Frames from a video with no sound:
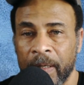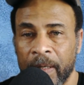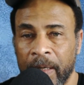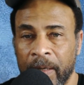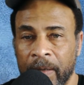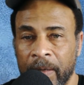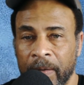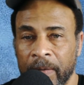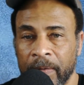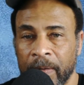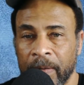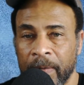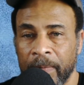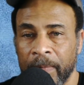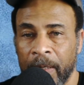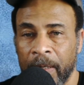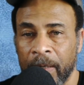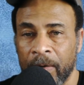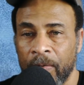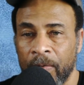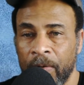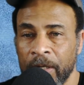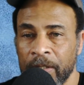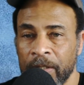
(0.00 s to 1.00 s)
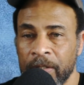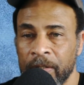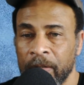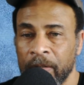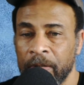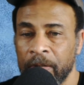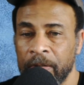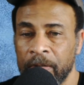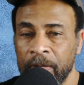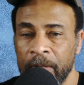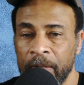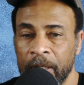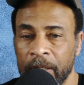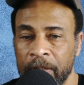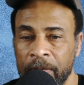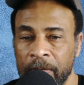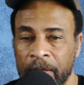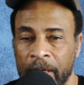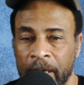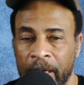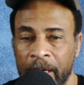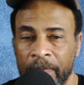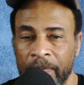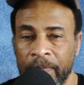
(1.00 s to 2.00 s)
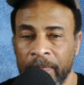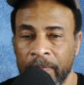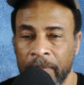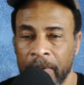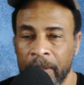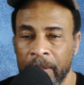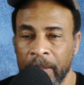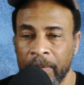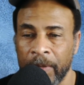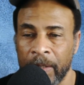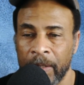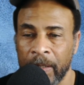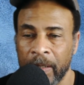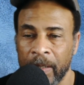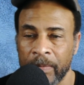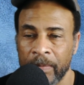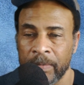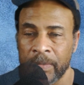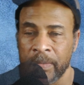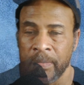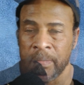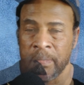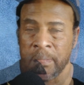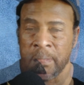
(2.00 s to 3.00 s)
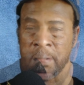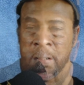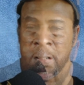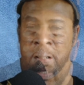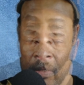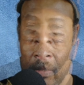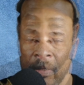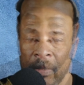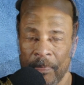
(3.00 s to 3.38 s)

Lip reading: a question or two that you have when it comes to